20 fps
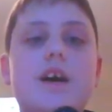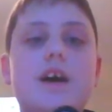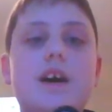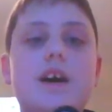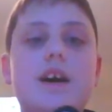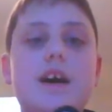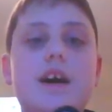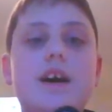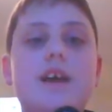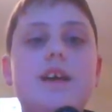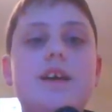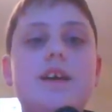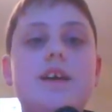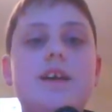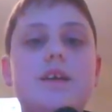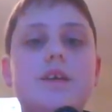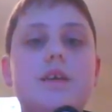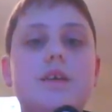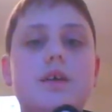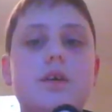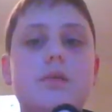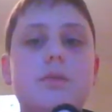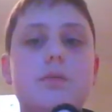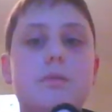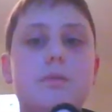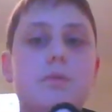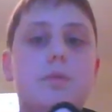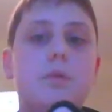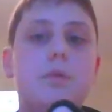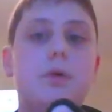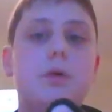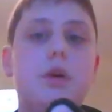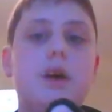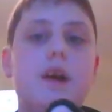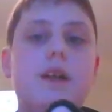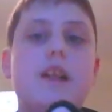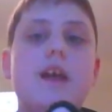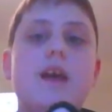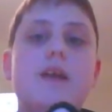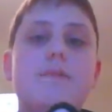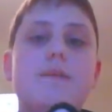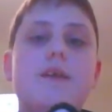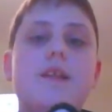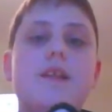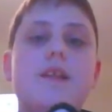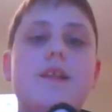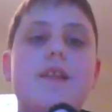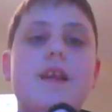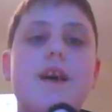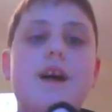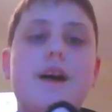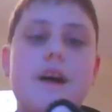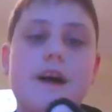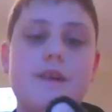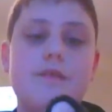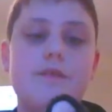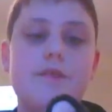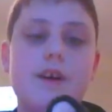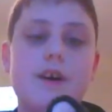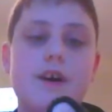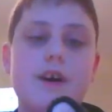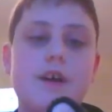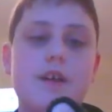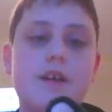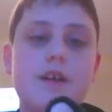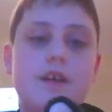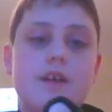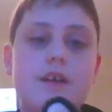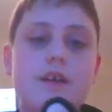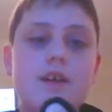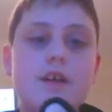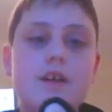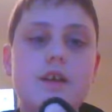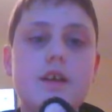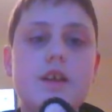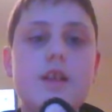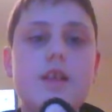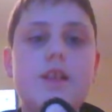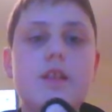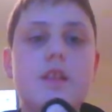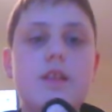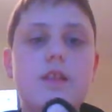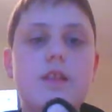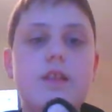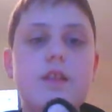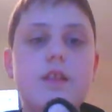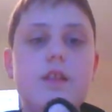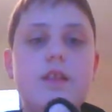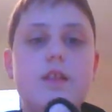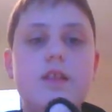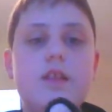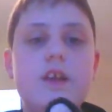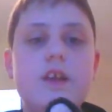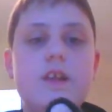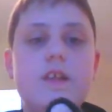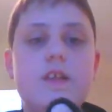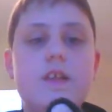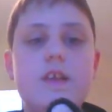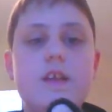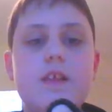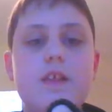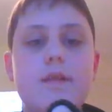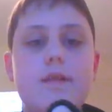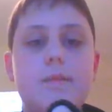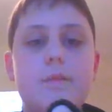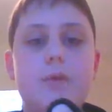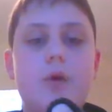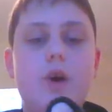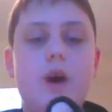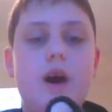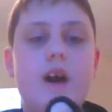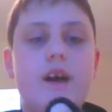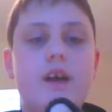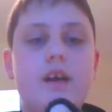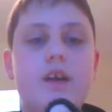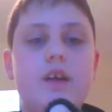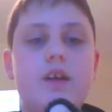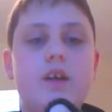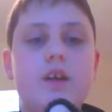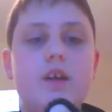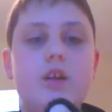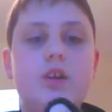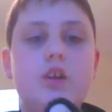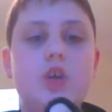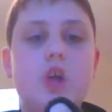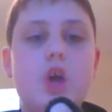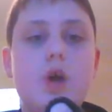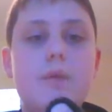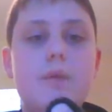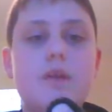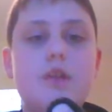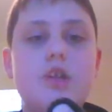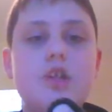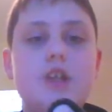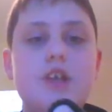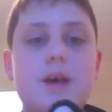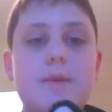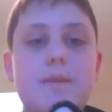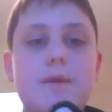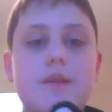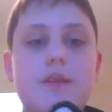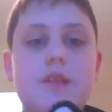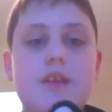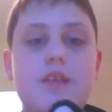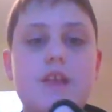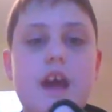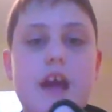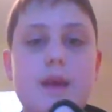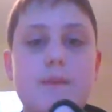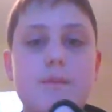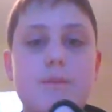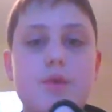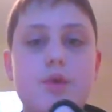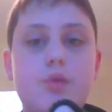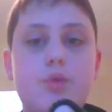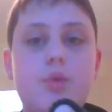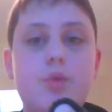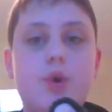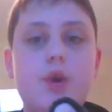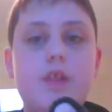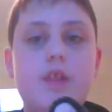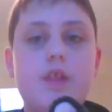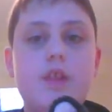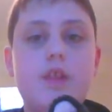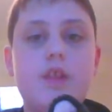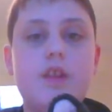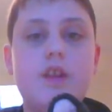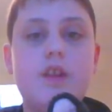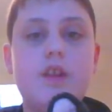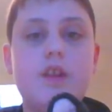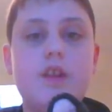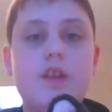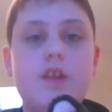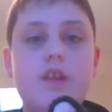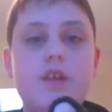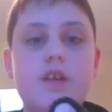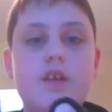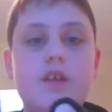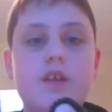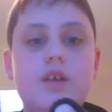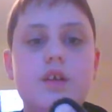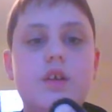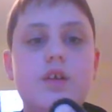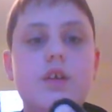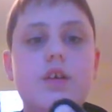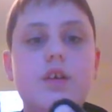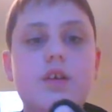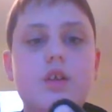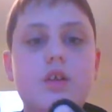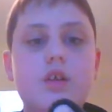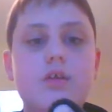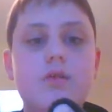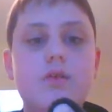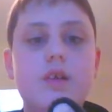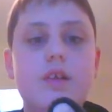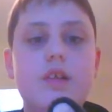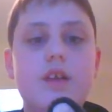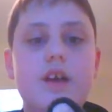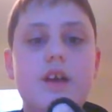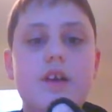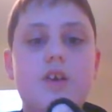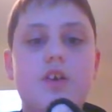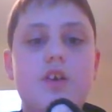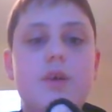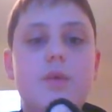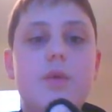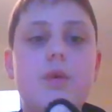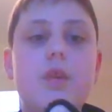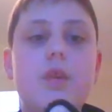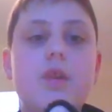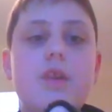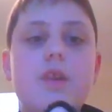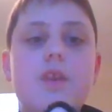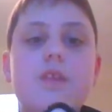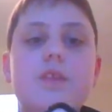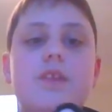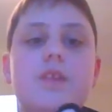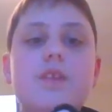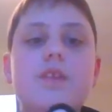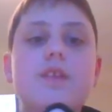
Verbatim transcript: Hi, my name is Arthur. This is my German Shepherd named Watson. Do you want to say hi, Watson?